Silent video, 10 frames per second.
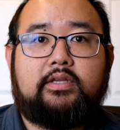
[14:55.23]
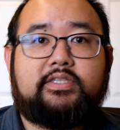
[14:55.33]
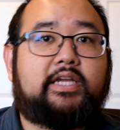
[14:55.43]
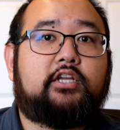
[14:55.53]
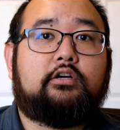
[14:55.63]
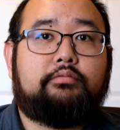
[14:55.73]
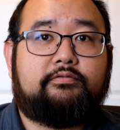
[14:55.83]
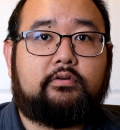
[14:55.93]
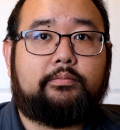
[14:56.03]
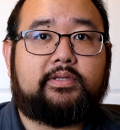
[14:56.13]
technical
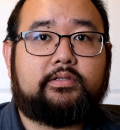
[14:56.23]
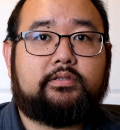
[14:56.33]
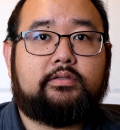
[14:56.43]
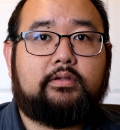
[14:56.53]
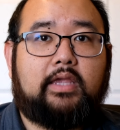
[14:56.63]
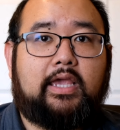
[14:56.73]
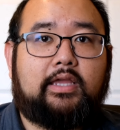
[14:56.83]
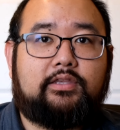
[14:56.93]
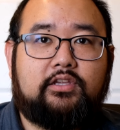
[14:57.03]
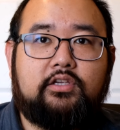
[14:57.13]
performance and